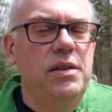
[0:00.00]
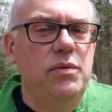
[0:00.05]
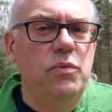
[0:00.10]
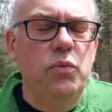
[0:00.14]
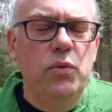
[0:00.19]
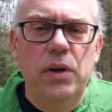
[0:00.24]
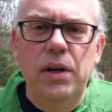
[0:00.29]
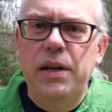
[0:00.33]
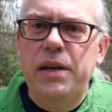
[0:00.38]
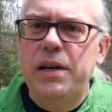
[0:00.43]

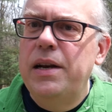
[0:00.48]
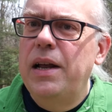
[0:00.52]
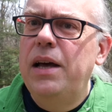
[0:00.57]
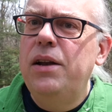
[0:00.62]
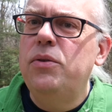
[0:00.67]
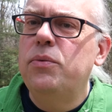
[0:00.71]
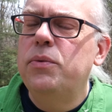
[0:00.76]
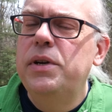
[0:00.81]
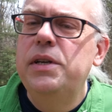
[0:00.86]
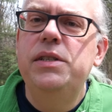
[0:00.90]
really
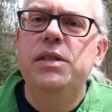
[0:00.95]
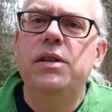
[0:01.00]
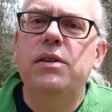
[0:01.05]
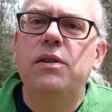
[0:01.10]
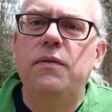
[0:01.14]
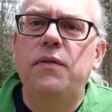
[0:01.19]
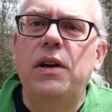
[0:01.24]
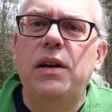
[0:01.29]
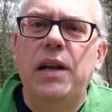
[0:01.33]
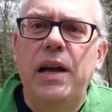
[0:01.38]
not a reason
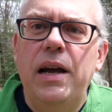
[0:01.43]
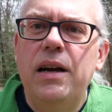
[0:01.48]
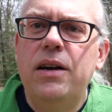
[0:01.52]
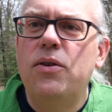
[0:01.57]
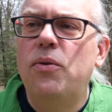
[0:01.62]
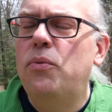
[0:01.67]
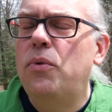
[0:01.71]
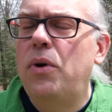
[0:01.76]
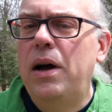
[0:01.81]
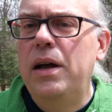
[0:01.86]
of a lack
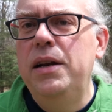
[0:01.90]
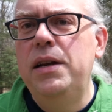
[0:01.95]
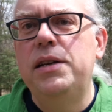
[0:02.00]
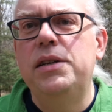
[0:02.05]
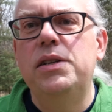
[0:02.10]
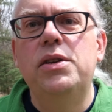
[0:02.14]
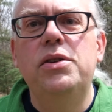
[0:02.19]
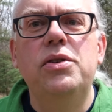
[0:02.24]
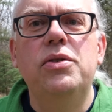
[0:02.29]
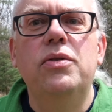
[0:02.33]
of
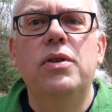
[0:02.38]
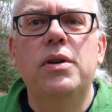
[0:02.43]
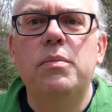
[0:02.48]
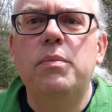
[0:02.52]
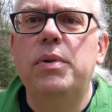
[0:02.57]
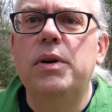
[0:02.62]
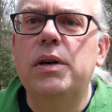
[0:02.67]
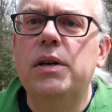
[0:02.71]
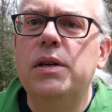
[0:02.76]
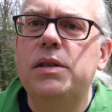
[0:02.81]
wanting to do it,
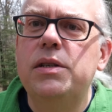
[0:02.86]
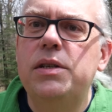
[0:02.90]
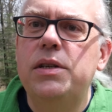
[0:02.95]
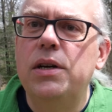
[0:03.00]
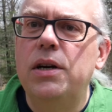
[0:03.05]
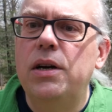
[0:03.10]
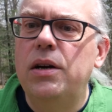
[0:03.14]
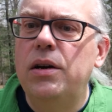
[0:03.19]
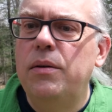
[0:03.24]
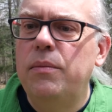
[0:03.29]
but
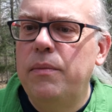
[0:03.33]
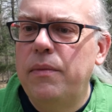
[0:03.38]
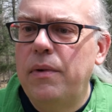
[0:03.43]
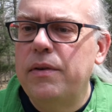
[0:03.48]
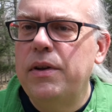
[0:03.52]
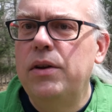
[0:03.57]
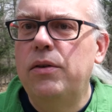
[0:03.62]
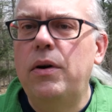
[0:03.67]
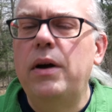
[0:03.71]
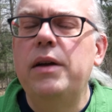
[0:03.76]
um,
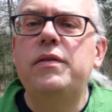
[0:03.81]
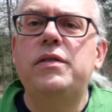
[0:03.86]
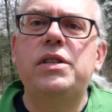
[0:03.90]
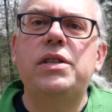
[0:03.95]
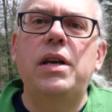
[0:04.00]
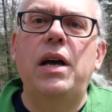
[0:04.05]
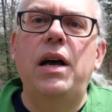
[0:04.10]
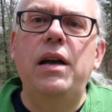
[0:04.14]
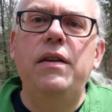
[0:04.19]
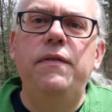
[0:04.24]
you know,
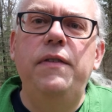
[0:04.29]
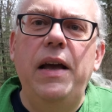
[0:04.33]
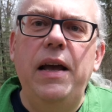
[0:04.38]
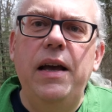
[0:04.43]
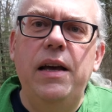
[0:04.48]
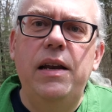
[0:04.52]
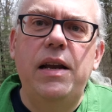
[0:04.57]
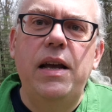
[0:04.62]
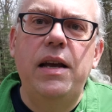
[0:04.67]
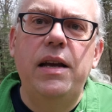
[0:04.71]
I've
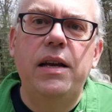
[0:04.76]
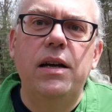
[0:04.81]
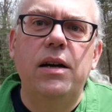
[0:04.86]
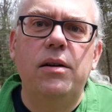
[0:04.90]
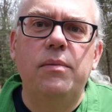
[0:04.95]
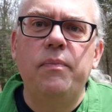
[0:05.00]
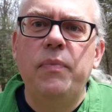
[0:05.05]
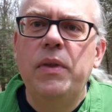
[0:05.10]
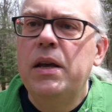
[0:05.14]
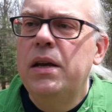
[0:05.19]
had a,
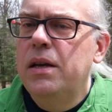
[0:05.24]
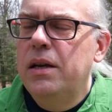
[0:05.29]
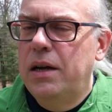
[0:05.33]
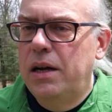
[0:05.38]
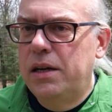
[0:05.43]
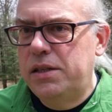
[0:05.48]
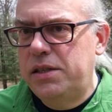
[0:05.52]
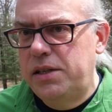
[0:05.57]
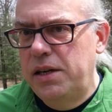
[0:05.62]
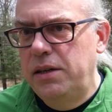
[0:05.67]
um,
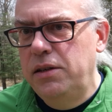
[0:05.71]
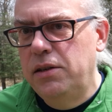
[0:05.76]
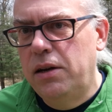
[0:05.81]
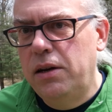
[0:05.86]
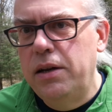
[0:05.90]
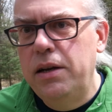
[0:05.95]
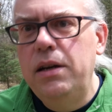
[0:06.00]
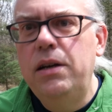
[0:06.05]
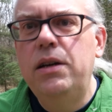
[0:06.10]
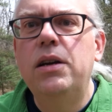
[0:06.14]
a
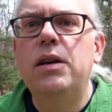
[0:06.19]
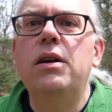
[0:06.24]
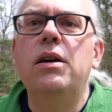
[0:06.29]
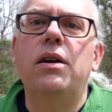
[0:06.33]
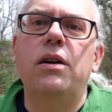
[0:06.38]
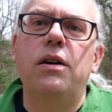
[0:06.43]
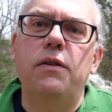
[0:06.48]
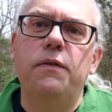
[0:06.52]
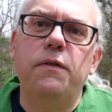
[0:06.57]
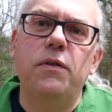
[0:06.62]
Signalink
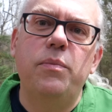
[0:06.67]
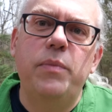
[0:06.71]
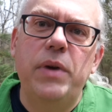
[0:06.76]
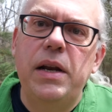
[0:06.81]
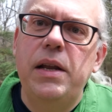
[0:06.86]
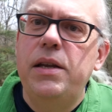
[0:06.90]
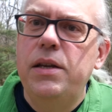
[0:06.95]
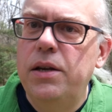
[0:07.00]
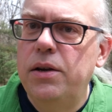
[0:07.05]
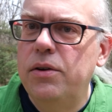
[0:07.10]
uh, for
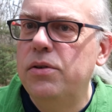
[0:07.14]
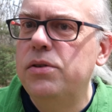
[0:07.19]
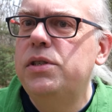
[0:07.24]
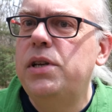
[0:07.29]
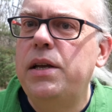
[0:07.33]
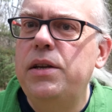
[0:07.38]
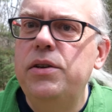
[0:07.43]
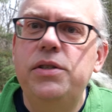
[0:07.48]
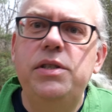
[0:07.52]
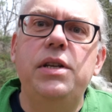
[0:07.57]
many
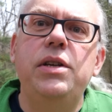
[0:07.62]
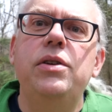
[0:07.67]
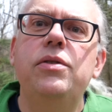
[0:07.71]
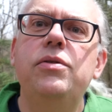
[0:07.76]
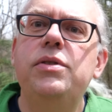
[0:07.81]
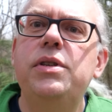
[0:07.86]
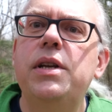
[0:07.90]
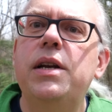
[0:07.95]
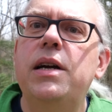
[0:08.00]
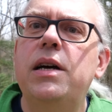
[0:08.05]
years. I used to
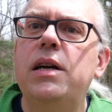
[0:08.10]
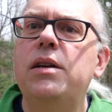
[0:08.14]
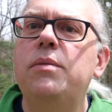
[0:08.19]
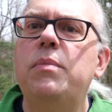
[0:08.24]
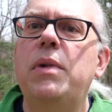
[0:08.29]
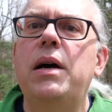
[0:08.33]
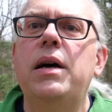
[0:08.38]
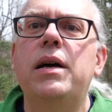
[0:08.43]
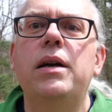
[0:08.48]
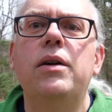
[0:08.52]
use it
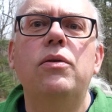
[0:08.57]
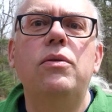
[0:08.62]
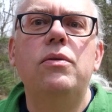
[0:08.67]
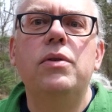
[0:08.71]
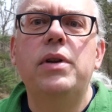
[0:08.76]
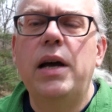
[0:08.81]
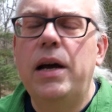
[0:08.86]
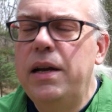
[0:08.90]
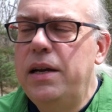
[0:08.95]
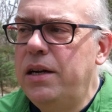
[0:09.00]
on my
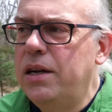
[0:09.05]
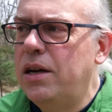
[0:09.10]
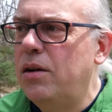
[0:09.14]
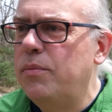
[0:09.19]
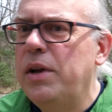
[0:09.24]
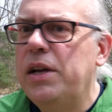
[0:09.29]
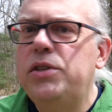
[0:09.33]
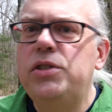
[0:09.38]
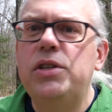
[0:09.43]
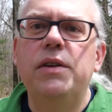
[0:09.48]
old
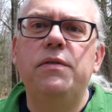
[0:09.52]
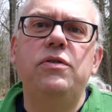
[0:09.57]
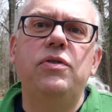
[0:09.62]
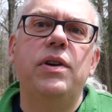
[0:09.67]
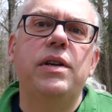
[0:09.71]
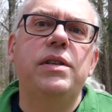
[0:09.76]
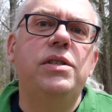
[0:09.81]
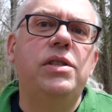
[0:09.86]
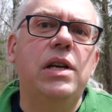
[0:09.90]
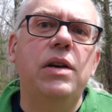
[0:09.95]
ICOM HF
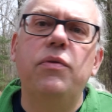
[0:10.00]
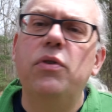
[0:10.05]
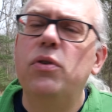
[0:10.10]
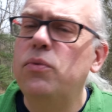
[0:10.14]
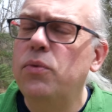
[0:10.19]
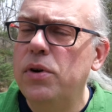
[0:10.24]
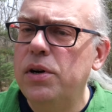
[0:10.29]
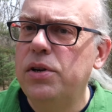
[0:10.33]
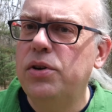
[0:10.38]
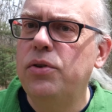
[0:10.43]
transceiver receiver
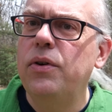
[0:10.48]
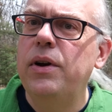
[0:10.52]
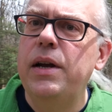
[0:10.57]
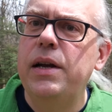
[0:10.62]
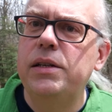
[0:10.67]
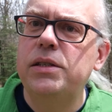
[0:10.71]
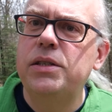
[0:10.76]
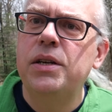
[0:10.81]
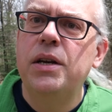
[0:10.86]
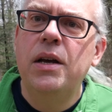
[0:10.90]
worked
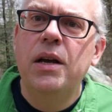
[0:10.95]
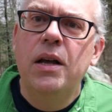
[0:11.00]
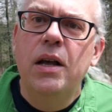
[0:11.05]
great.